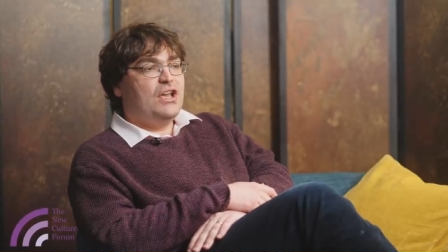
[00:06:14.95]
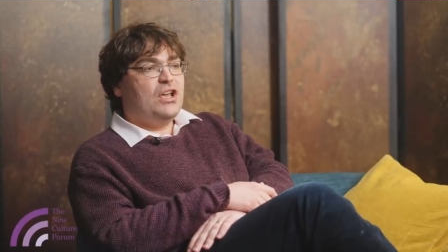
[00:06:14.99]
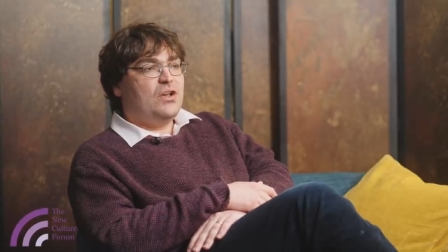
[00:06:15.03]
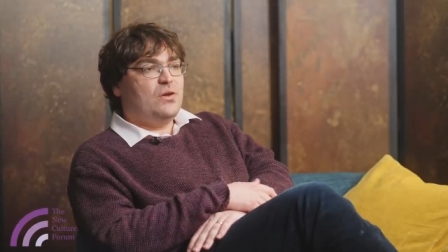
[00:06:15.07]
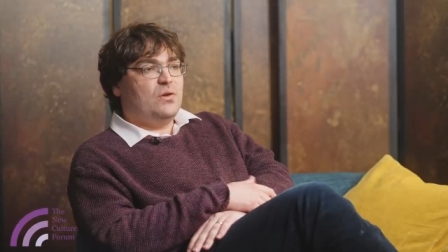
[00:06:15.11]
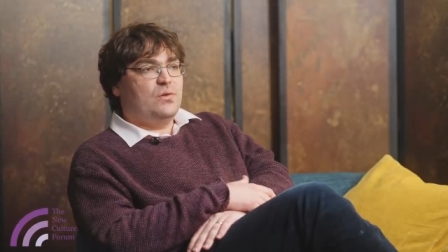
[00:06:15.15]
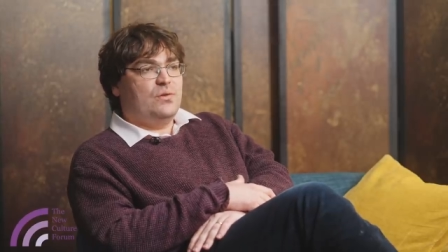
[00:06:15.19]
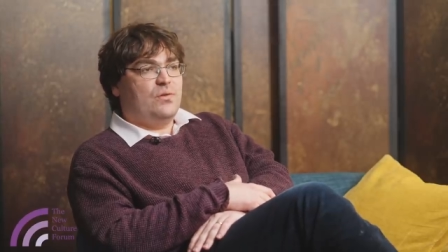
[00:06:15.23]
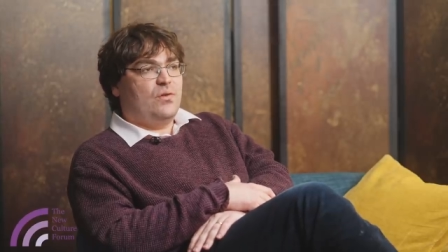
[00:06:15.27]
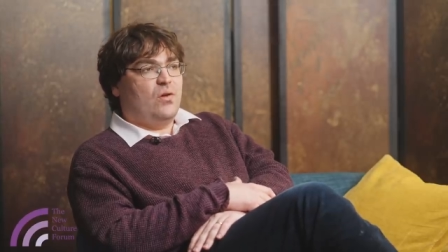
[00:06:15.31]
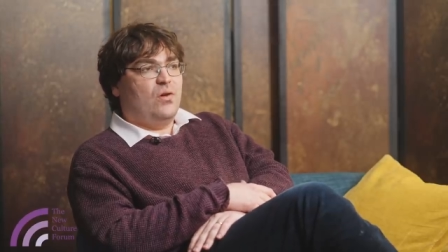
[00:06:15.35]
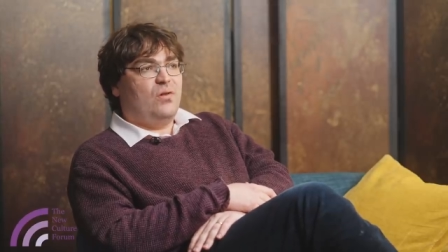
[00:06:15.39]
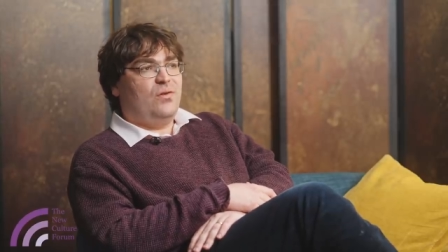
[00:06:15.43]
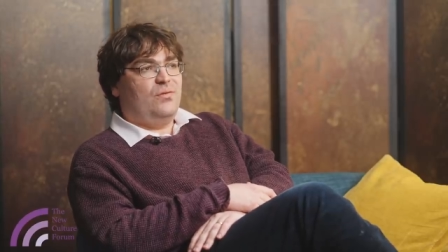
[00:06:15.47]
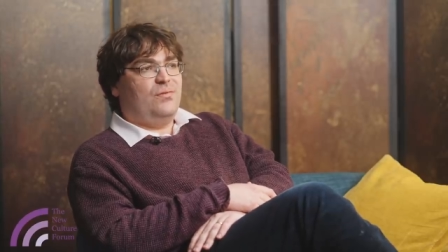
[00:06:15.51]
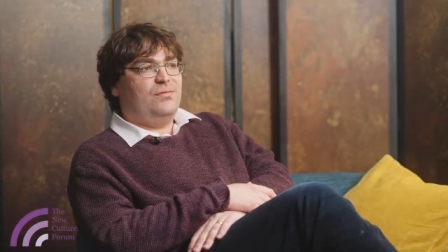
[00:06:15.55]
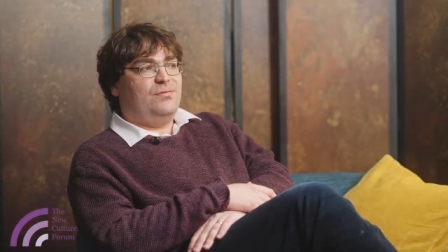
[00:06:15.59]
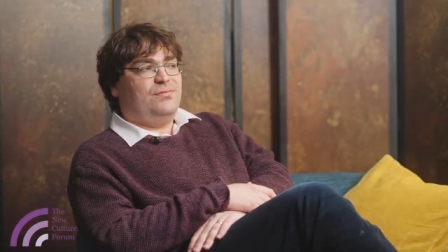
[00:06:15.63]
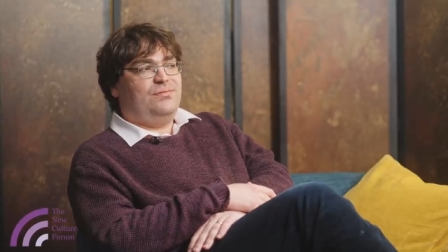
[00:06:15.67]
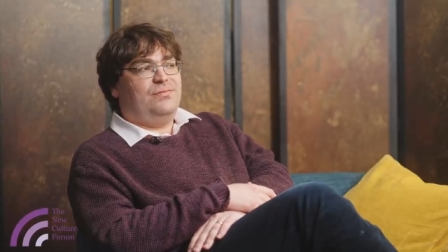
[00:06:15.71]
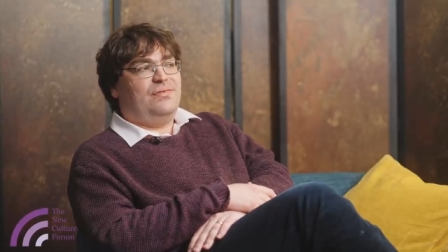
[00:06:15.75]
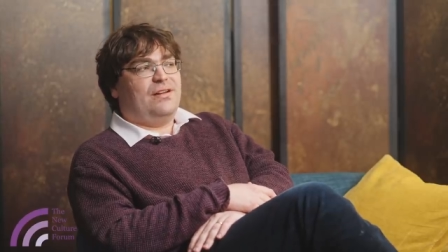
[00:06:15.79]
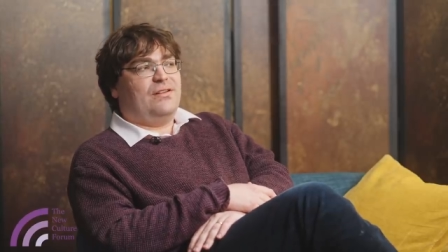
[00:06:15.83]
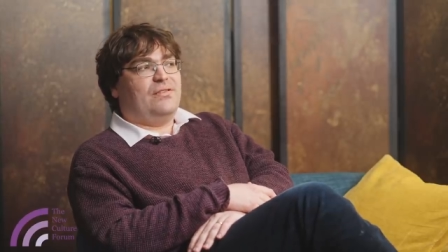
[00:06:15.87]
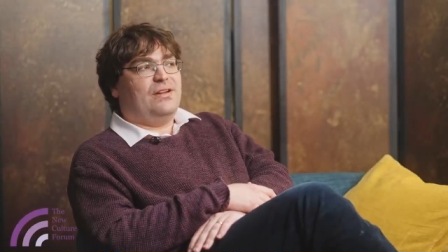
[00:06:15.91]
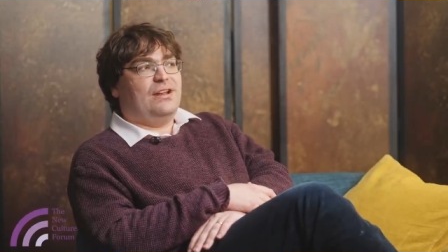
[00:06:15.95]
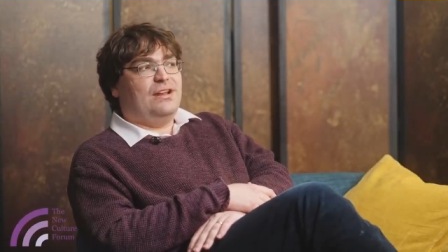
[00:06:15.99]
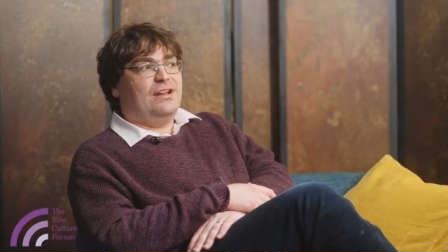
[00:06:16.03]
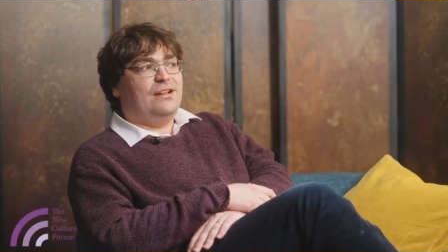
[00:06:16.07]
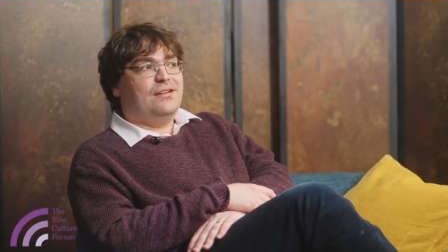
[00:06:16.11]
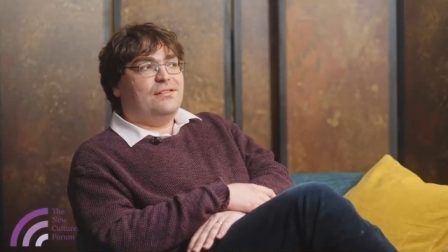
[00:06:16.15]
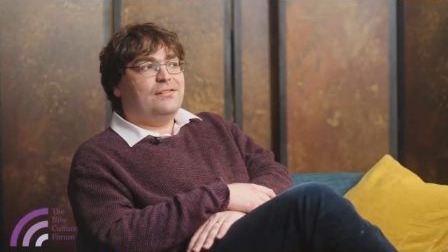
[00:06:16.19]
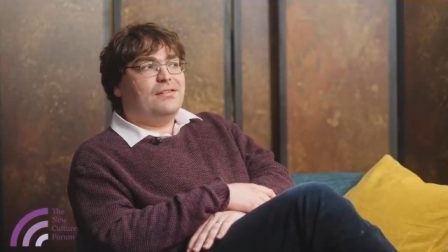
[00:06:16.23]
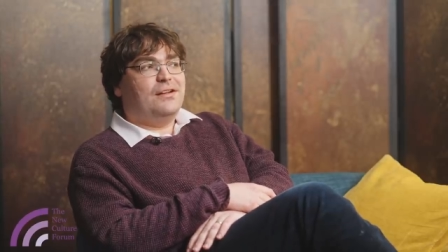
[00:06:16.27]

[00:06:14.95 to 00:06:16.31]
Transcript: who've got very